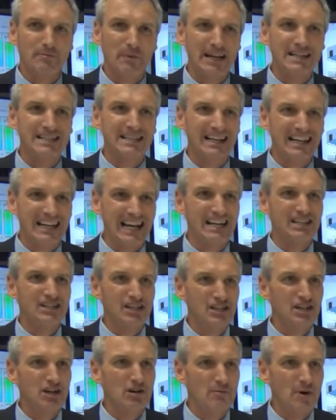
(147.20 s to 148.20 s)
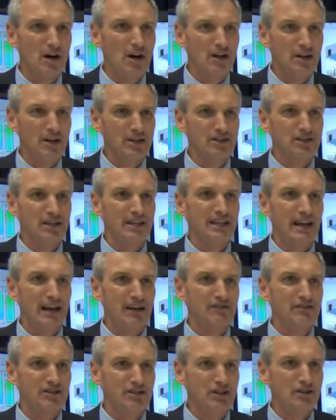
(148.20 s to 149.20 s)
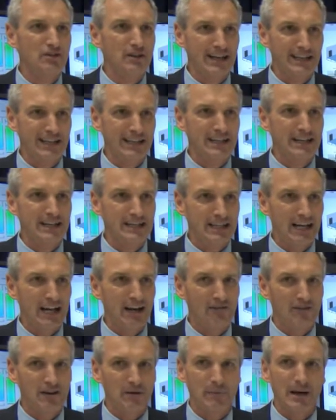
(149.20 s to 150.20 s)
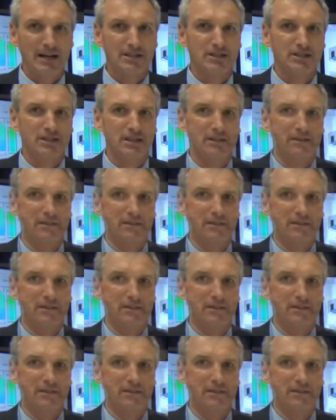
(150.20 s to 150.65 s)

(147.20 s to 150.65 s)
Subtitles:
basically enter new markets, and to do that they need to have capacity.